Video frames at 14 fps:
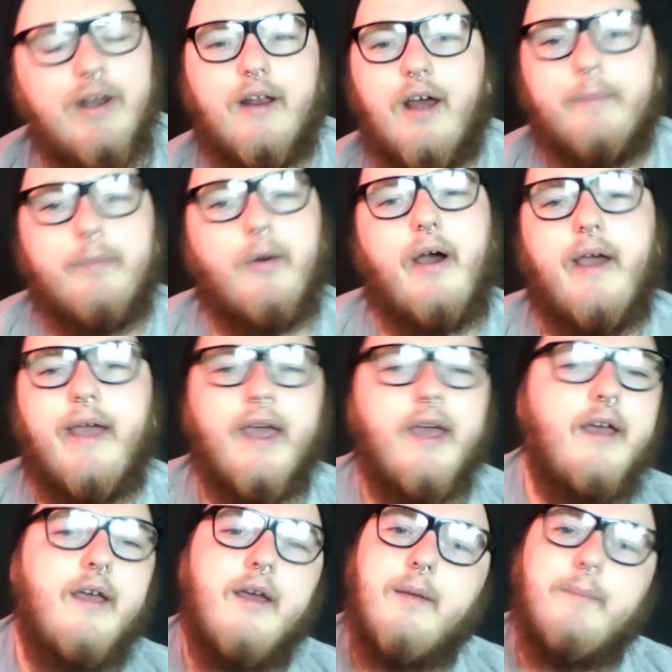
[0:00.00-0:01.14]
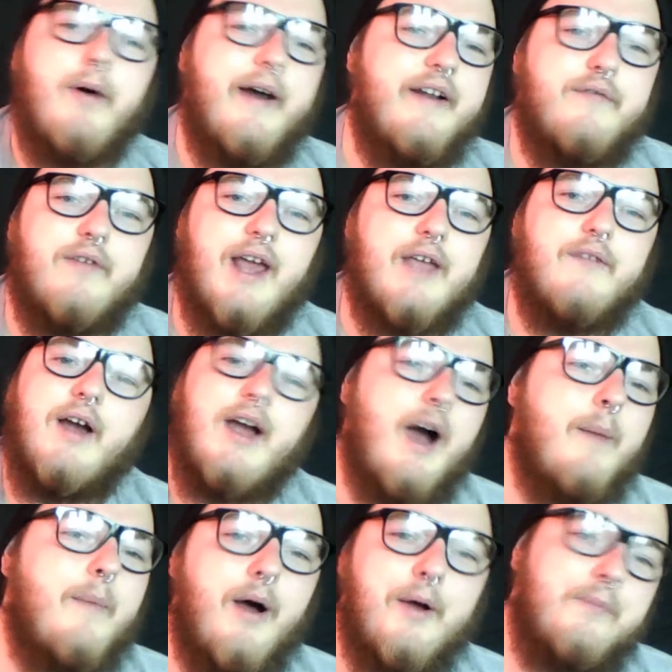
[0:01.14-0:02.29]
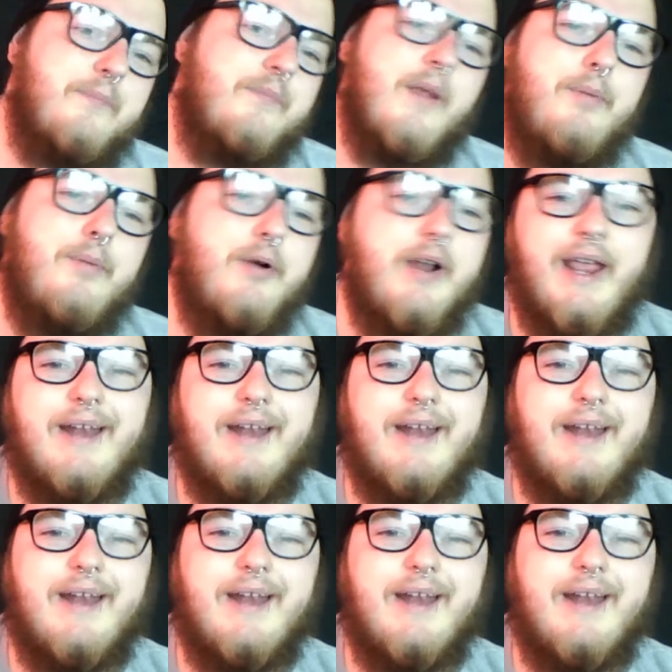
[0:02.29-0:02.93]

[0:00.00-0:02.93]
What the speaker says: Brilliant. I buy it, buy the flavour, come home,